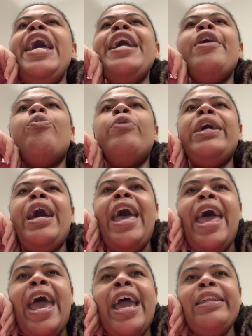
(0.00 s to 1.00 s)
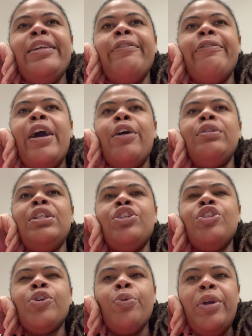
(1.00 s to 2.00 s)
And when Hattie found
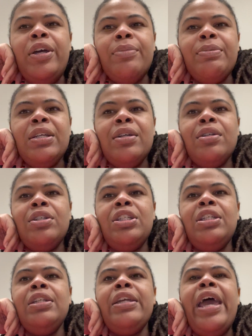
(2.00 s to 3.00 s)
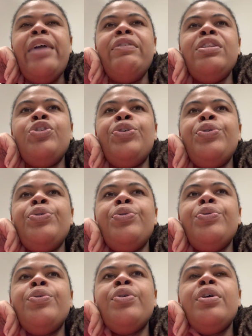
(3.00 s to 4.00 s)
this script, she gave it
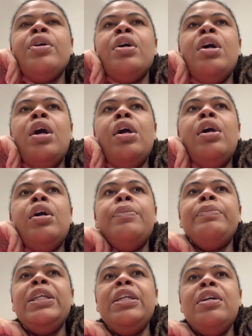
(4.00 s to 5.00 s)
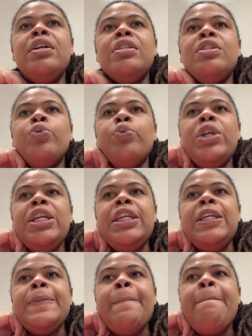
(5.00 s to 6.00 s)
to Nia to
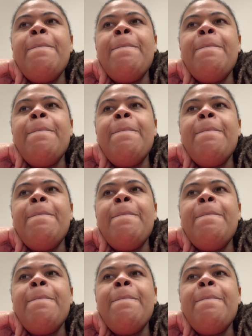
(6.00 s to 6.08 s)
read,